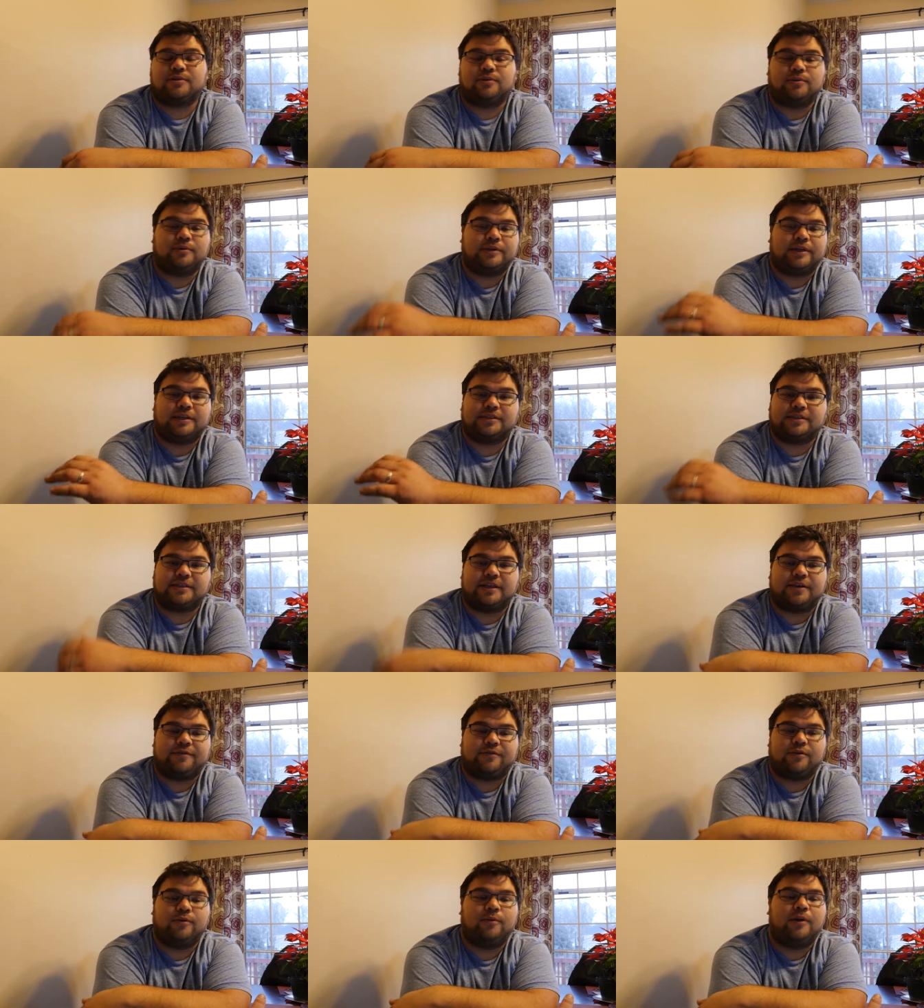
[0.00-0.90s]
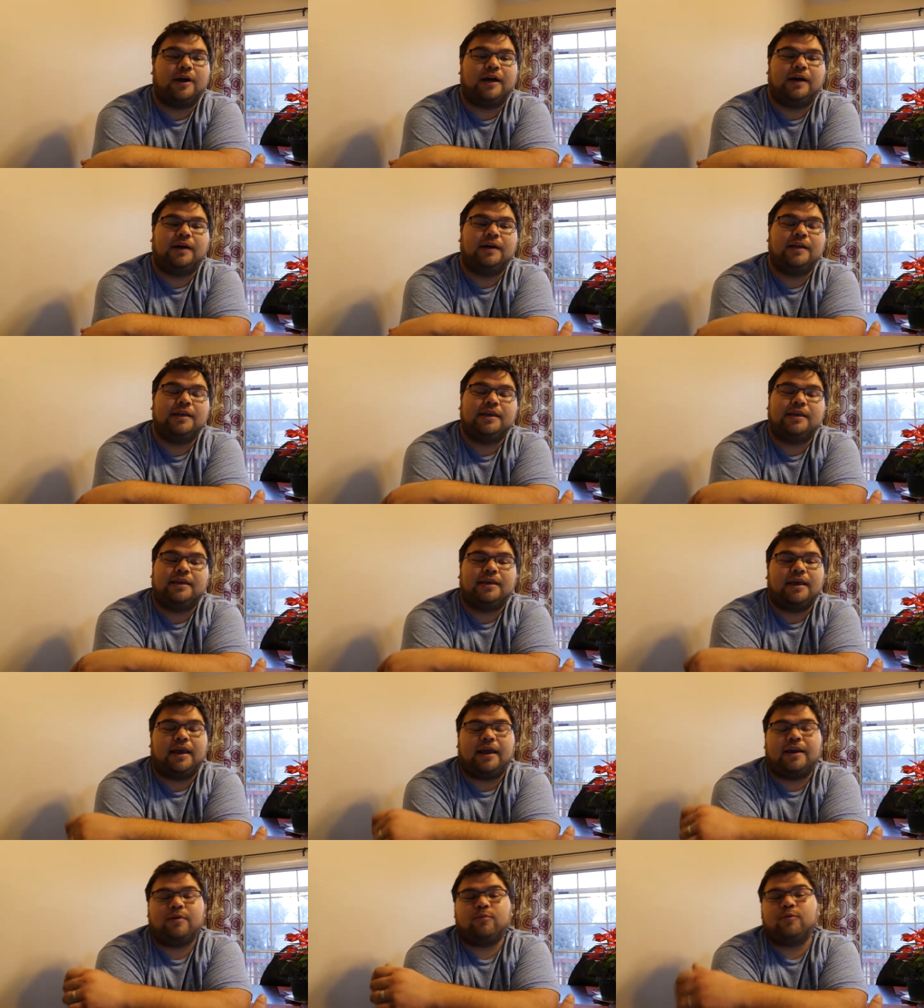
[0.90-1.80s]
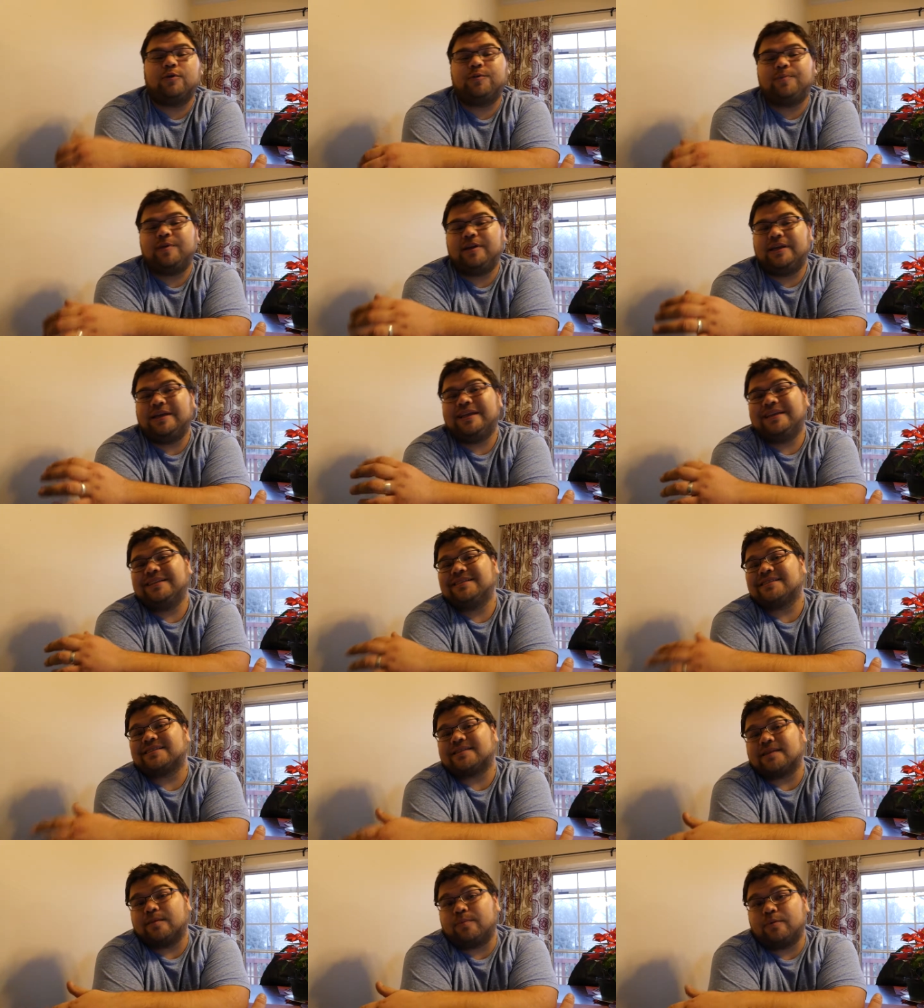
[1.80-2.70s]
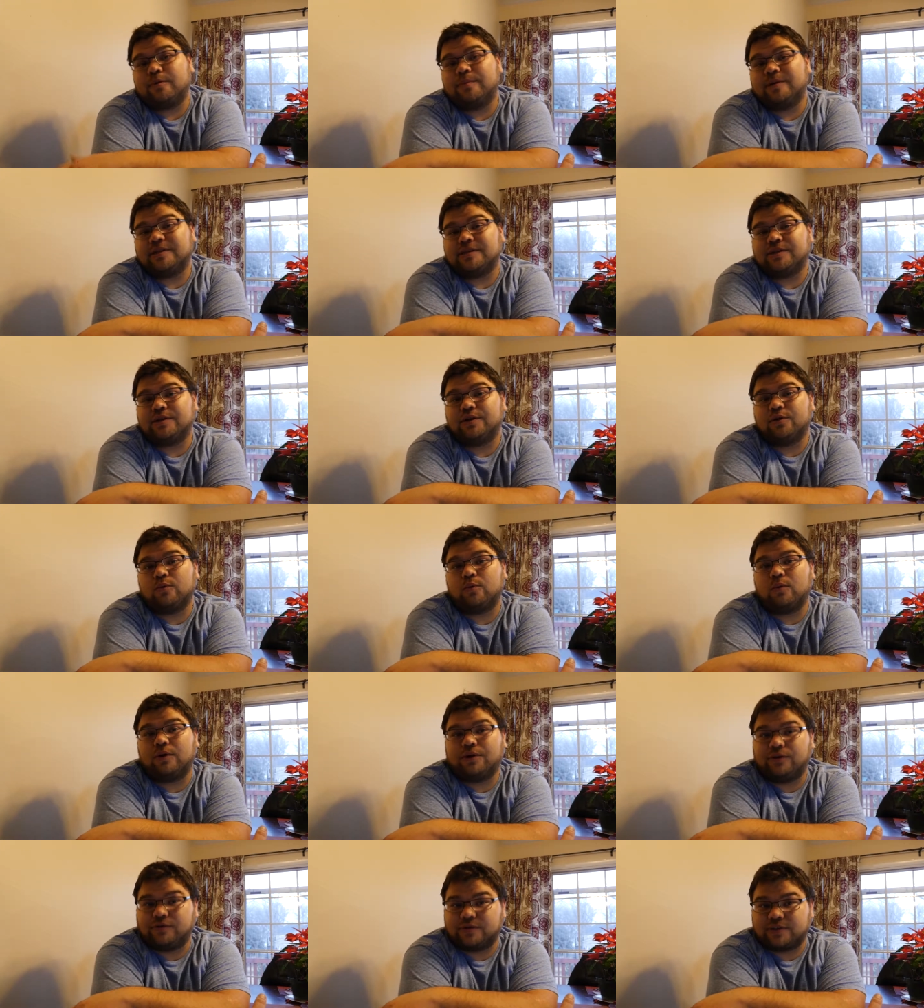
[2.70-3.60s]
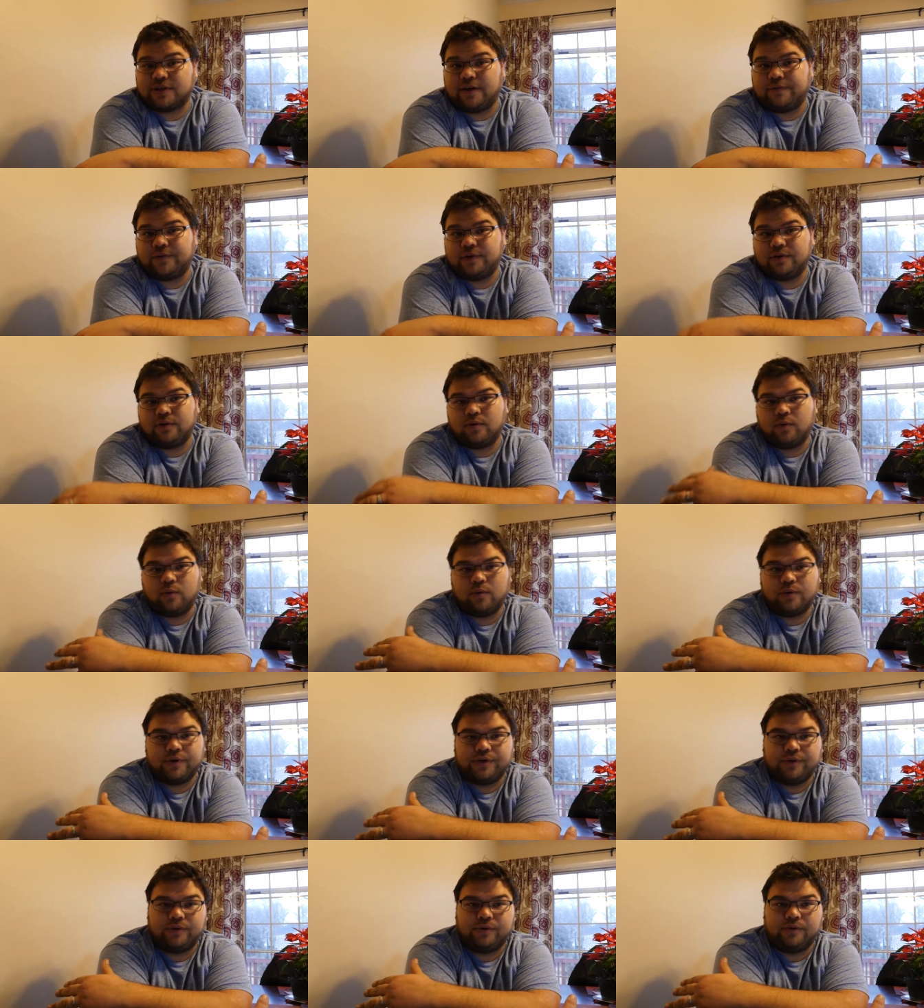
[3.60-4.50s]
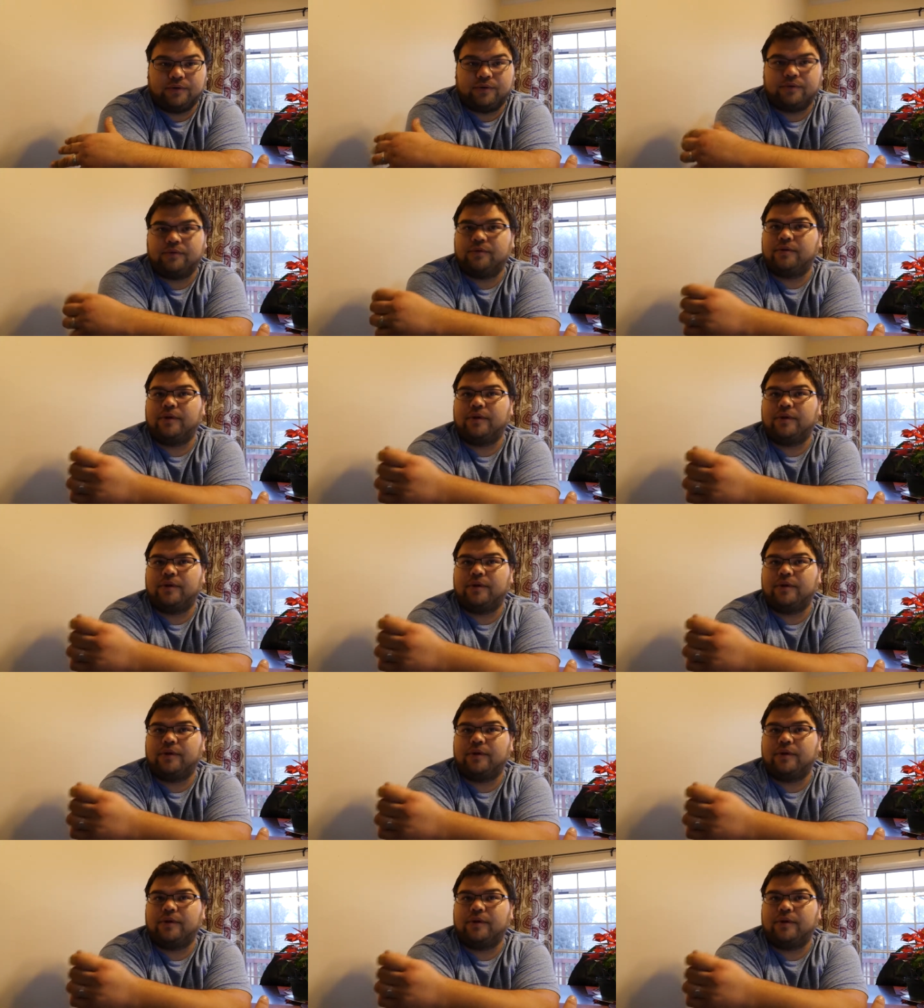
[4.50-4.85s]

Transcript: hold on to that for a while and it would be in supplement to your 107 or your